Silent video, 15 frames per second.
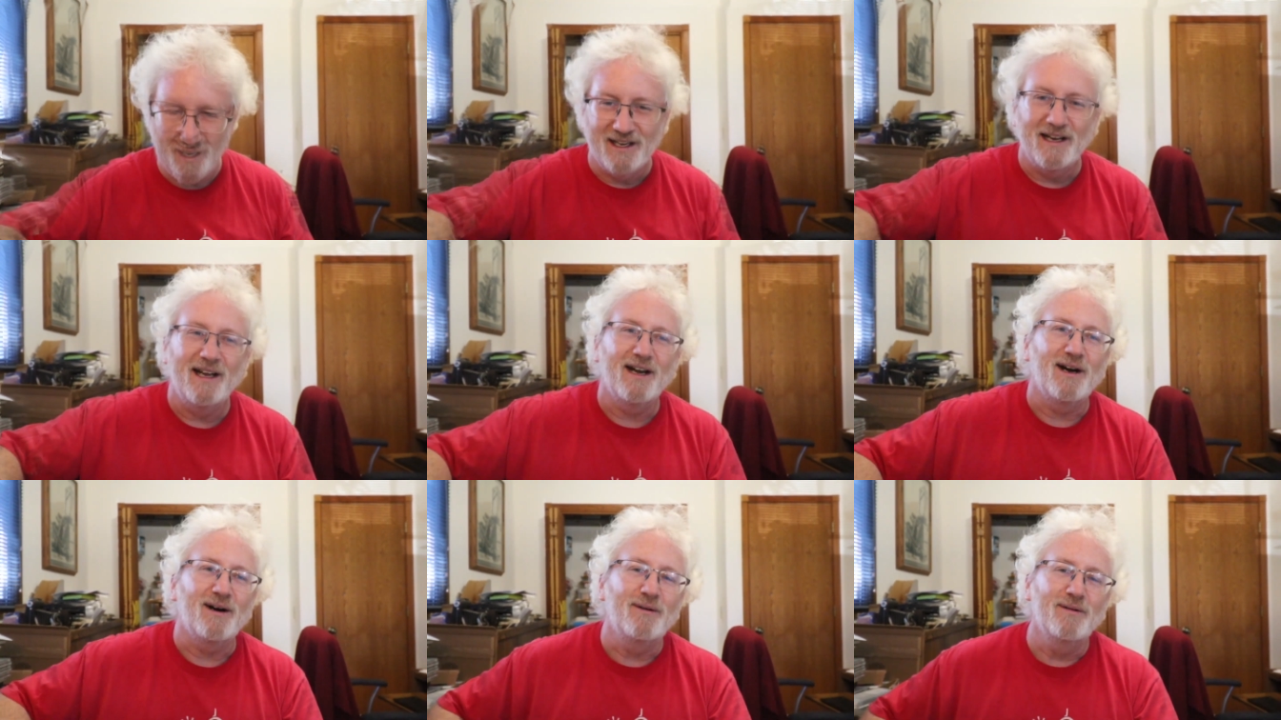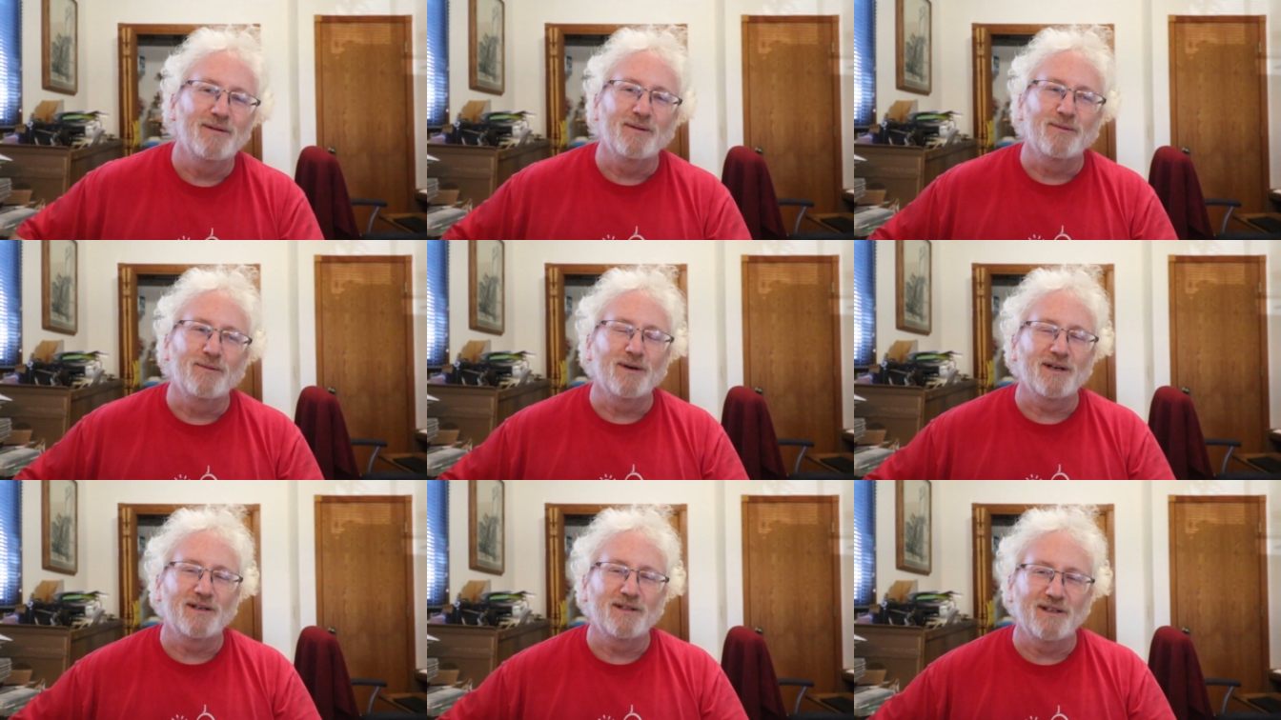Now,
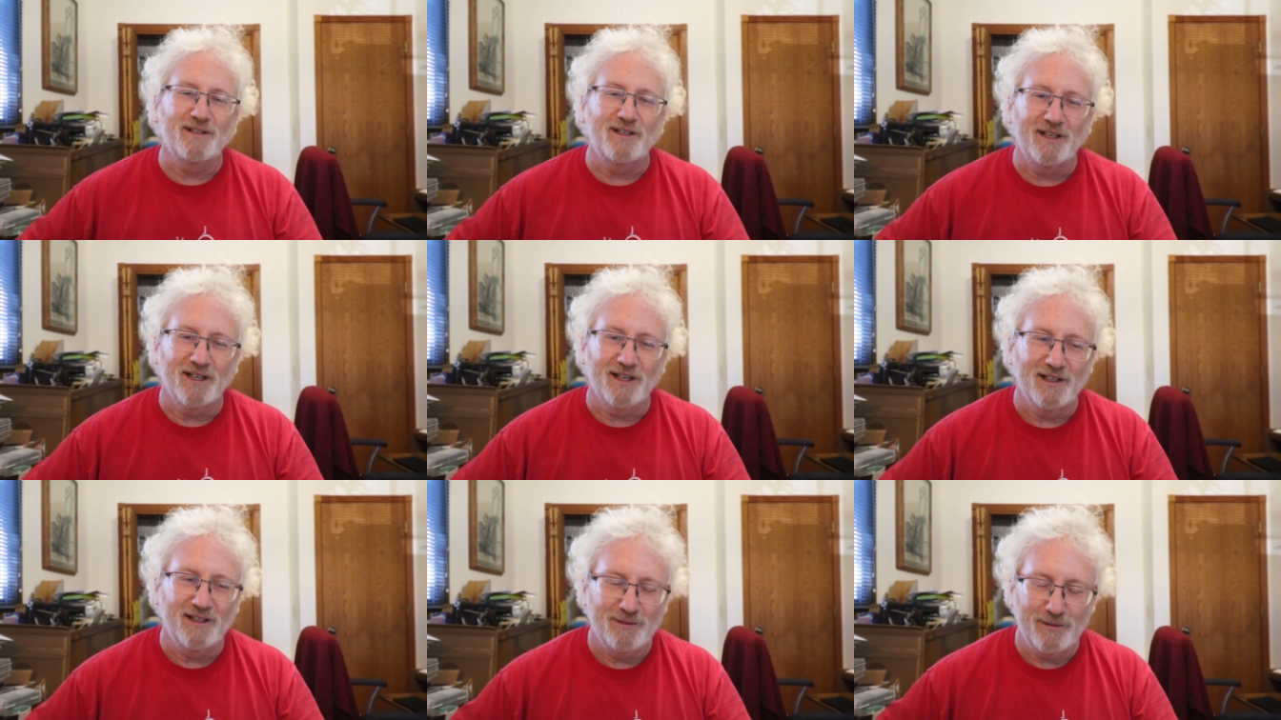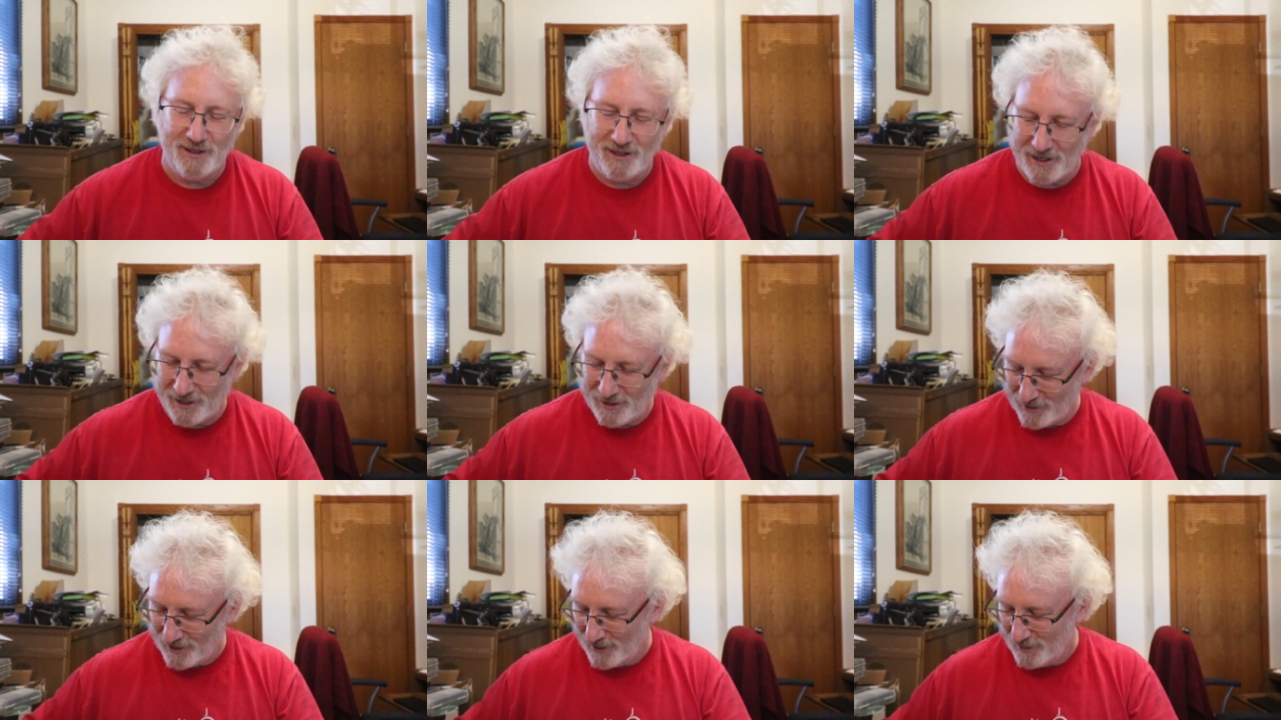what are the uh, what are the
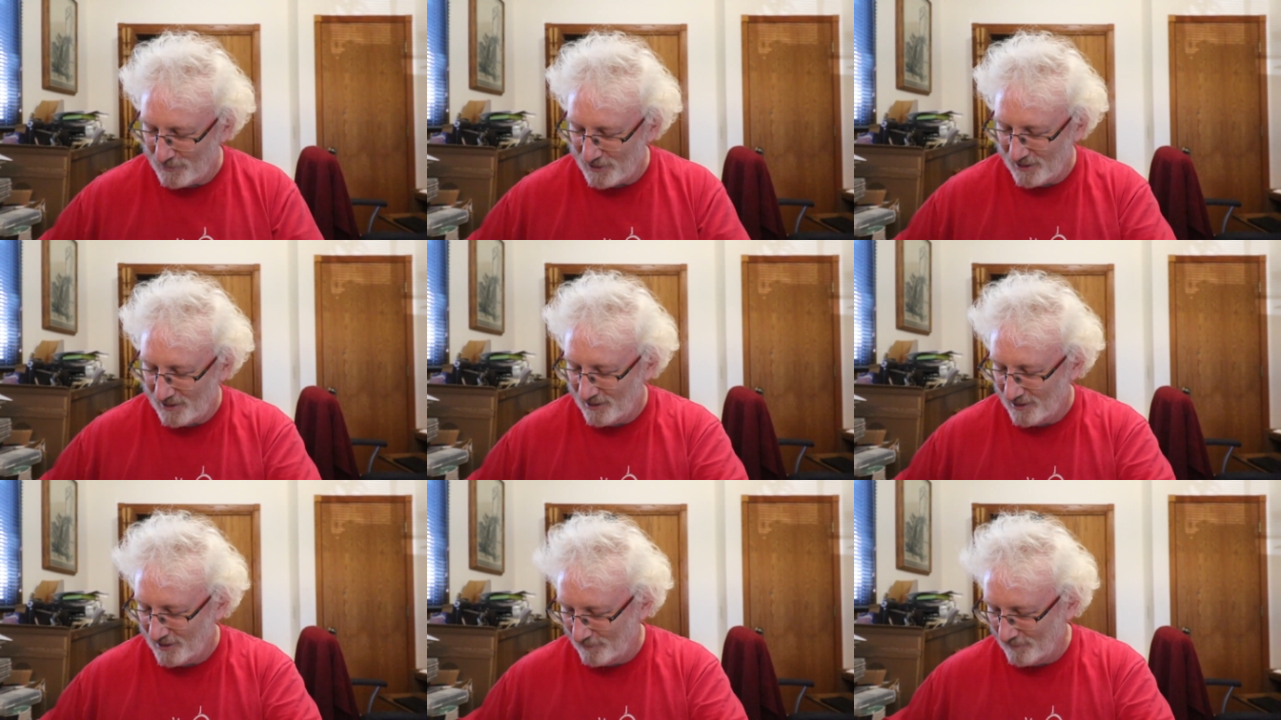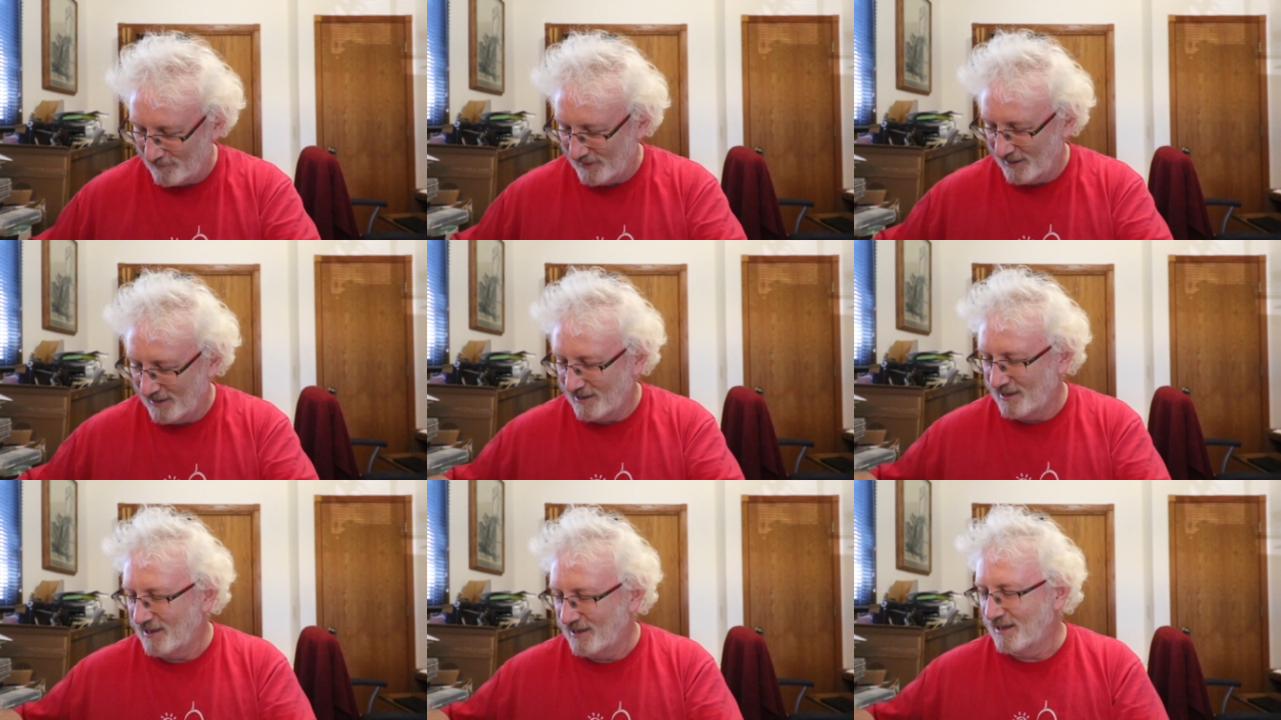other items in here?
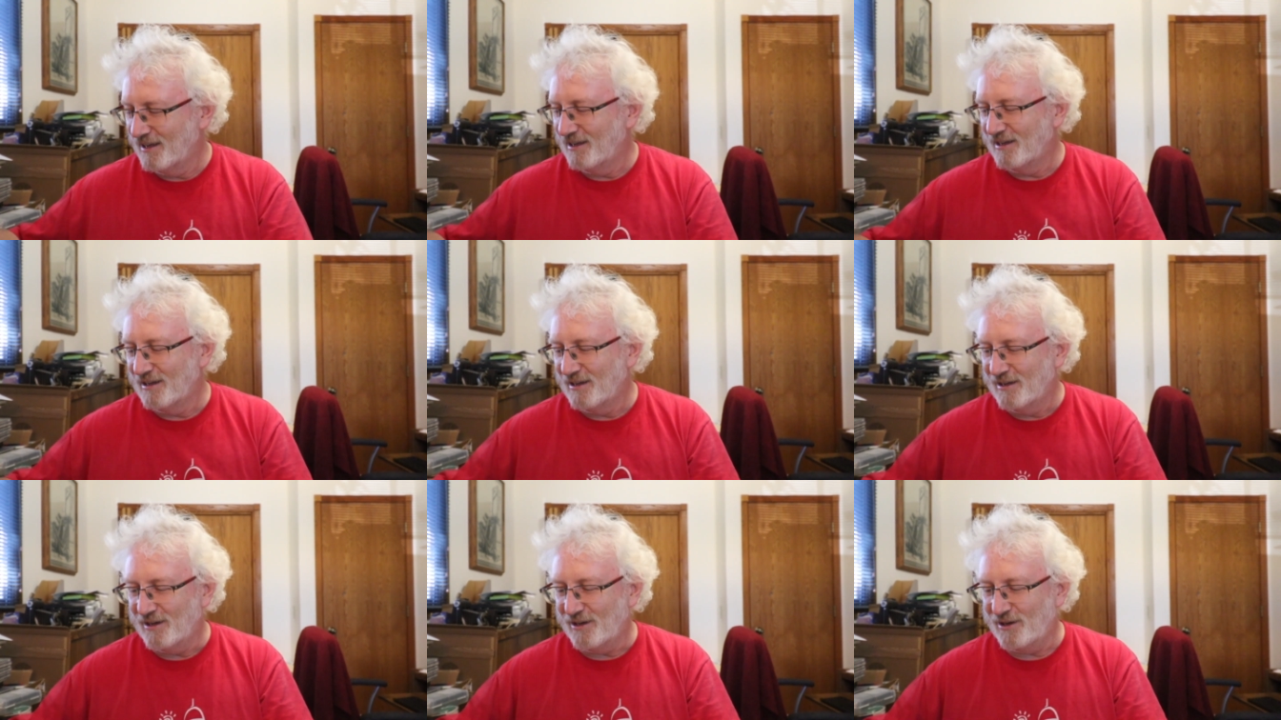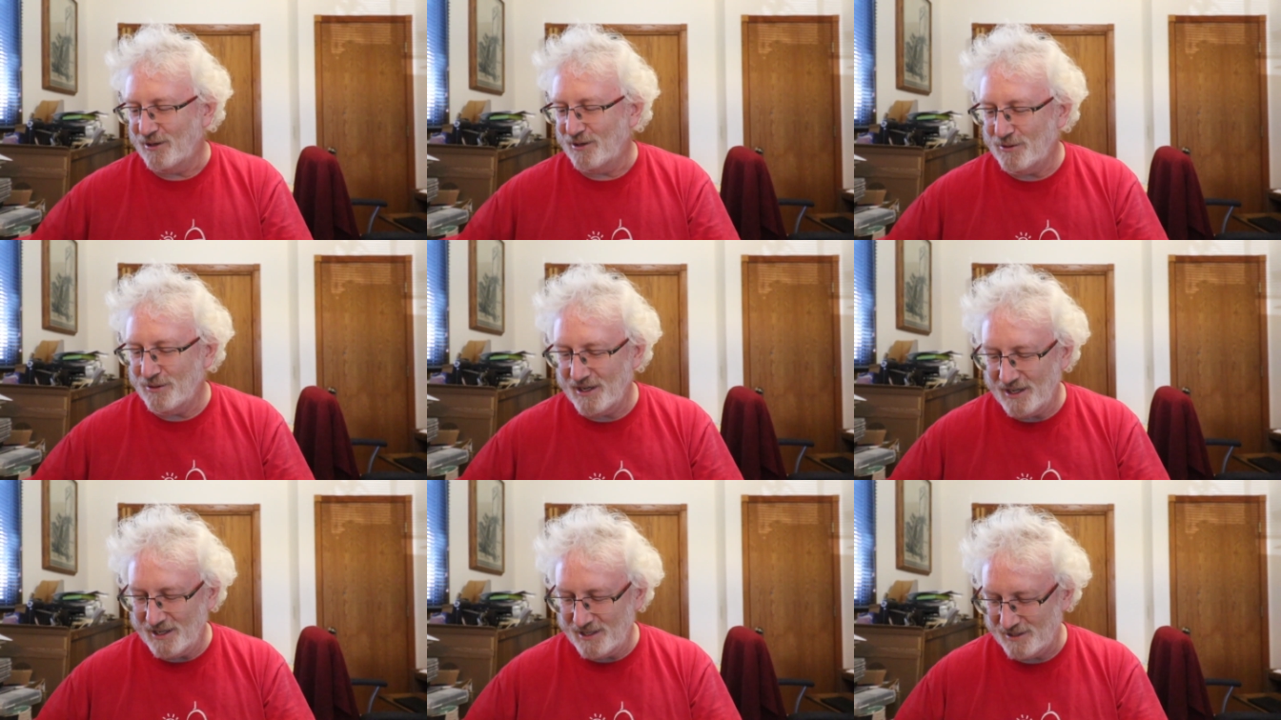Oh,
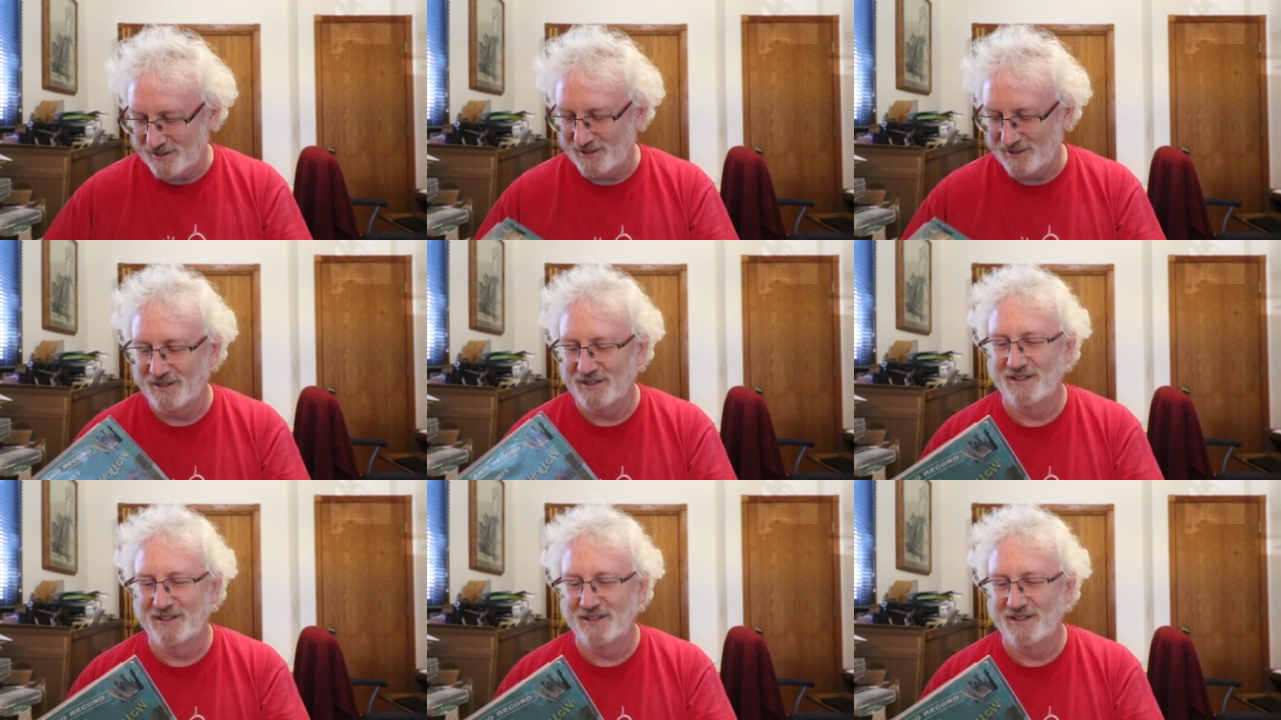nice!